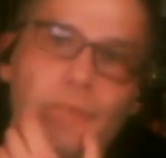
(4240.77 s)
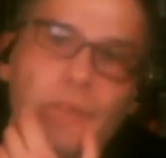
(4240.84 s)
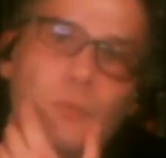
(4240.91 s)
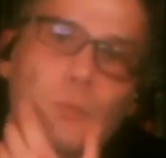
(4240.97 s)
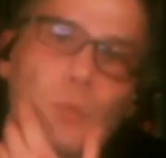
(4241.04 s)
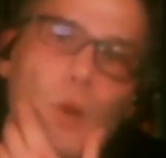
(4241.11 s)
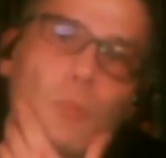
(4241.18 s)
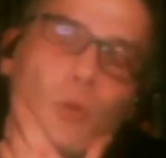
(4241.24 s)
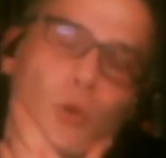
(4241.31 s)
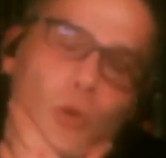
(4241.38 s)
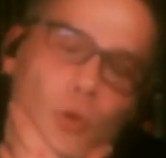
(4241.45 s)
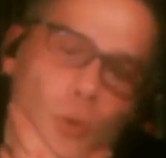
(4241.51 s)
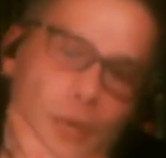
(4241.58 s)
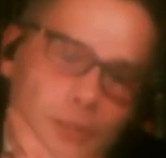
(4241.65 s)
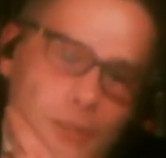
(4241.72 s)
There hmm. is one more
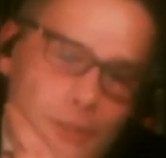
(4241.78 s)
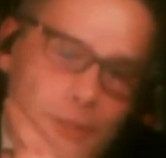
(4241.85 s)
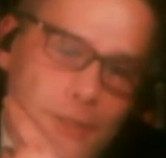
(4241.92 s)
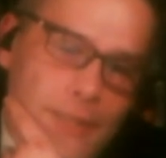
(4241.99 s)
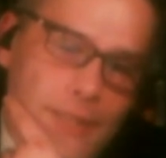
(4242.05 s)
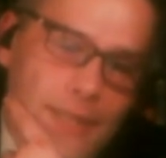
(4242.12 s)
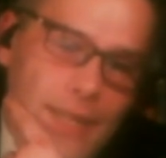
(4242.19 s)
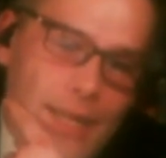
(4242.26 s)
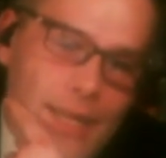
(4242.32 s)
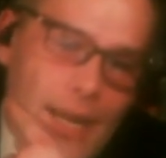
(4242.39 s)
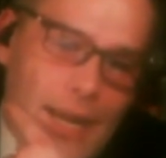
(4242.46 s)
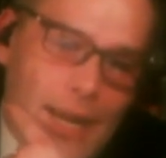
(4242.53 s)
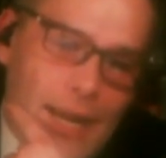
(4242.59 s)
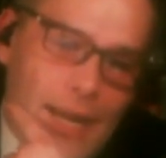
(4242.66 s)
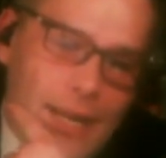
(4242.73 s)
question
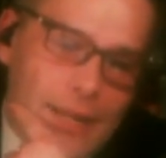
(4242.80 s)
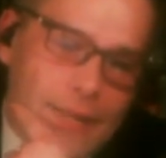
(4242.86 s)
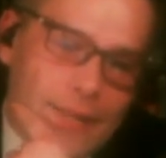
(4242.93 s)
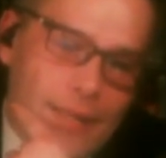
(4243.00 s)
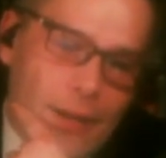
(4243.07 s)
uh,